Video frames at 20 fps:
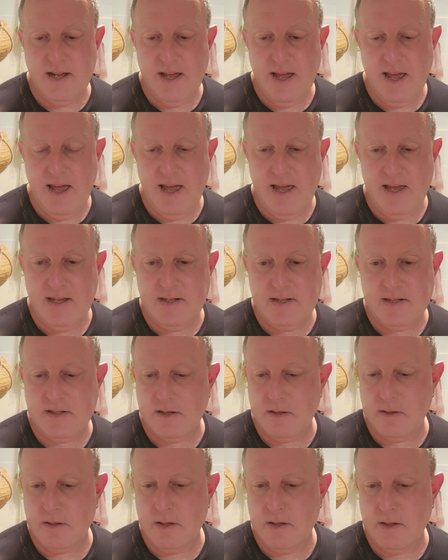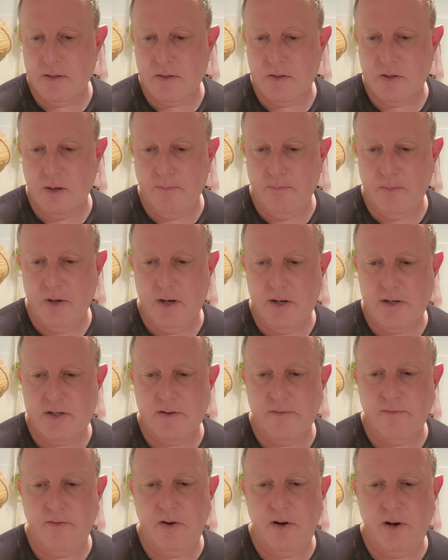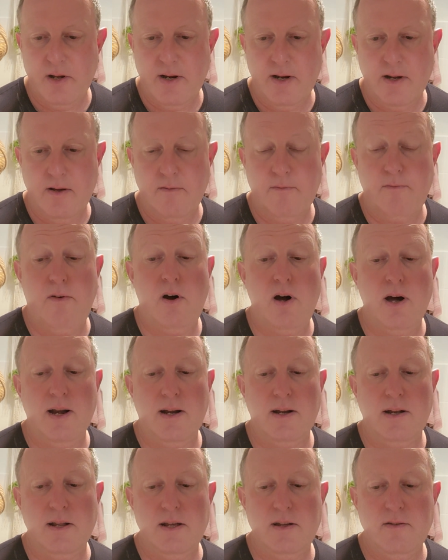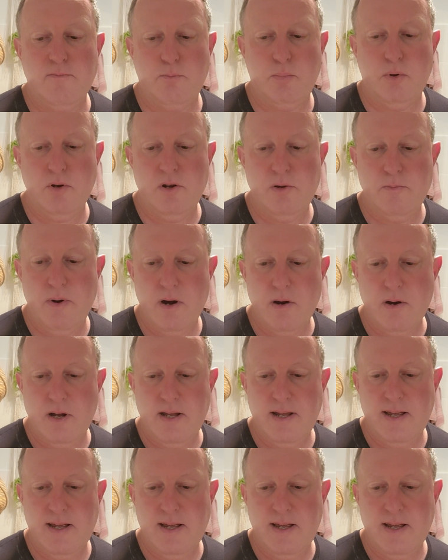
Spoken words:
as the top notes of violet leaf, blueberry,